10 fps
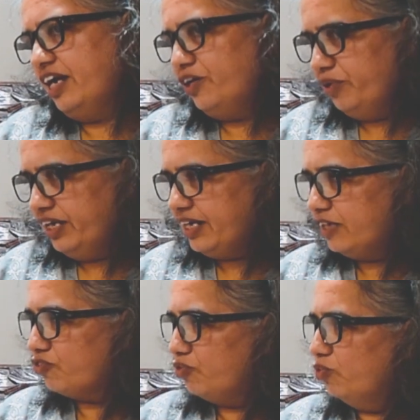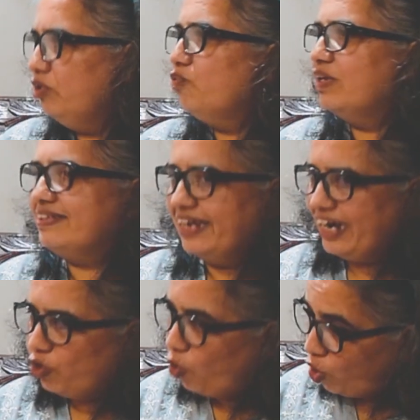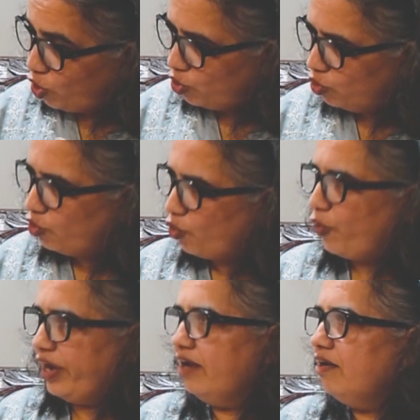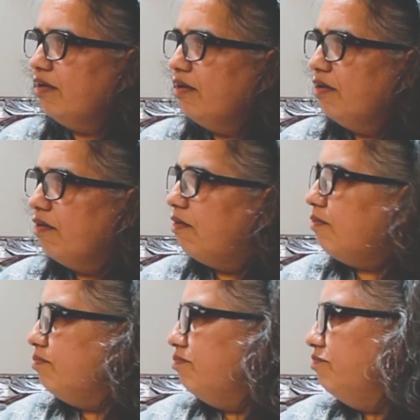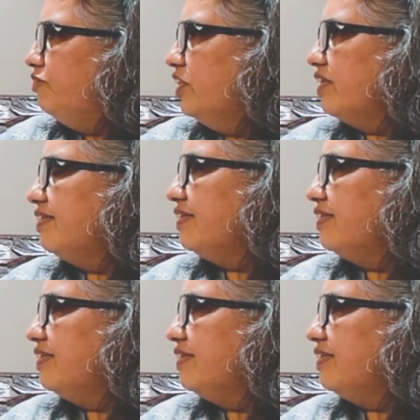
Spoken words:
are doing it at school. Once they get hooked to growing, children